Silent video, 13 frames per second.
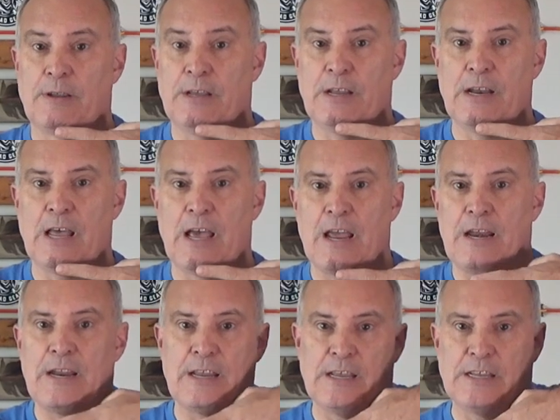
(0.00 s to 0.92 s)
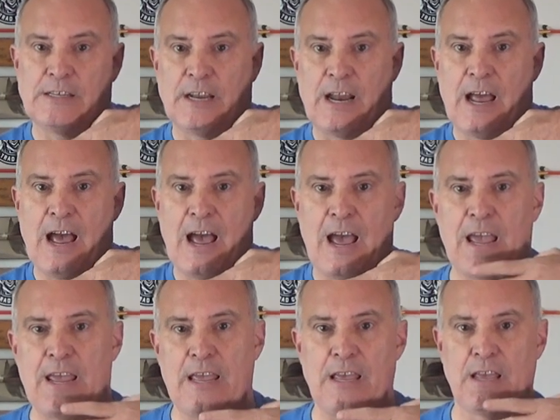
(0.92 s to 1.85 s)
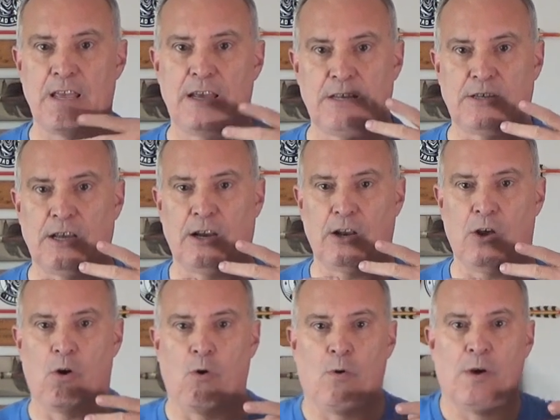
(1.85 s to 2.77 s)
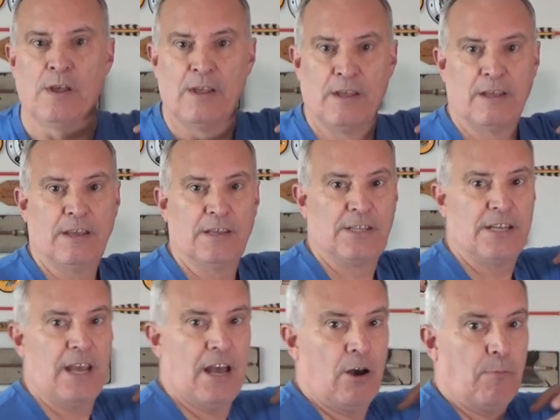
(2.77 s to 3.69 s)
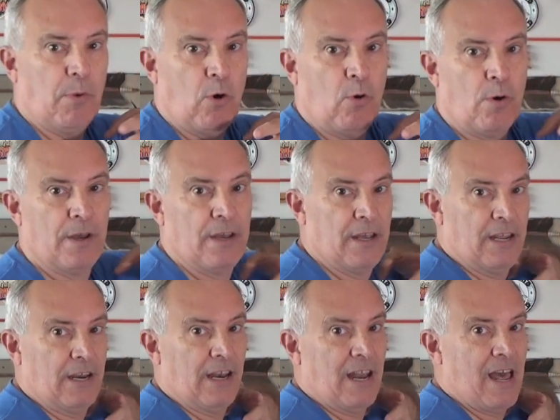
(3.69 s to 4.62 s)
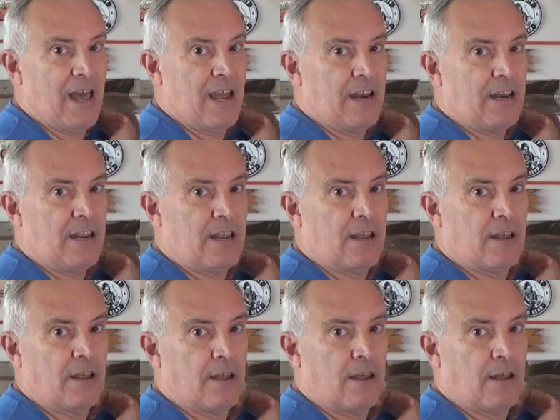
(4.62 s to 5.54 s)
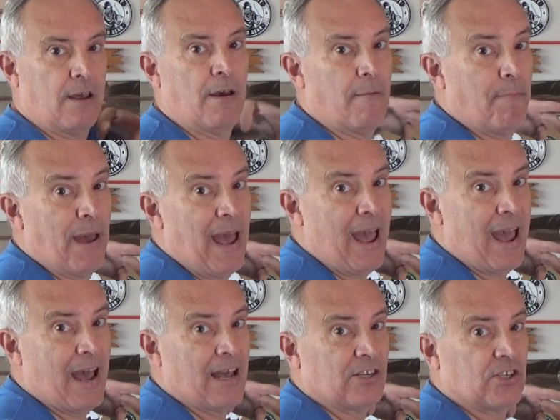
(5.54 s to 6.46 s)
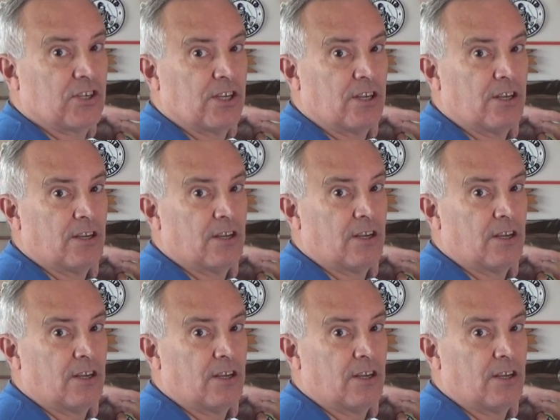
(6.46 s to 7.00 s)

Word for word: inline? Is it high? Is it low? Is the elbow inline, past,